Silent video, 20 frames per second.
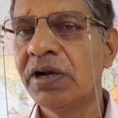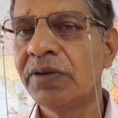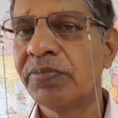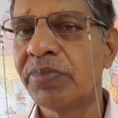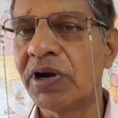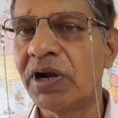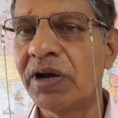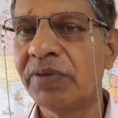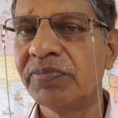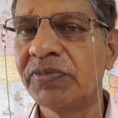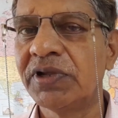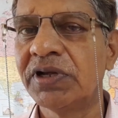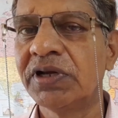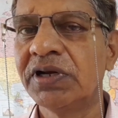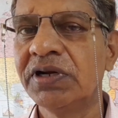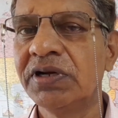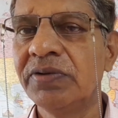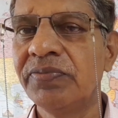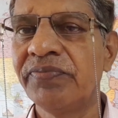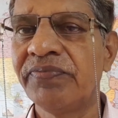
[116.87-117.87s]
from
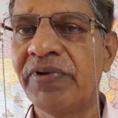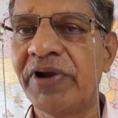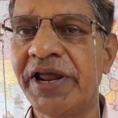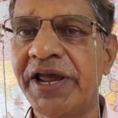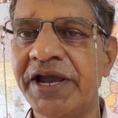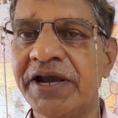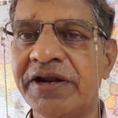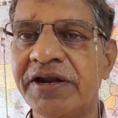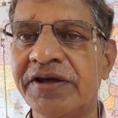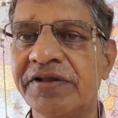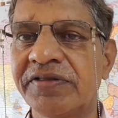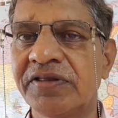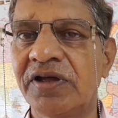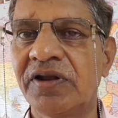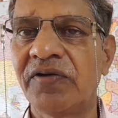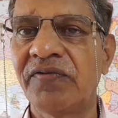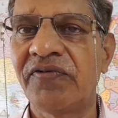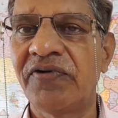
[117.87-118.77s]
the flag nation.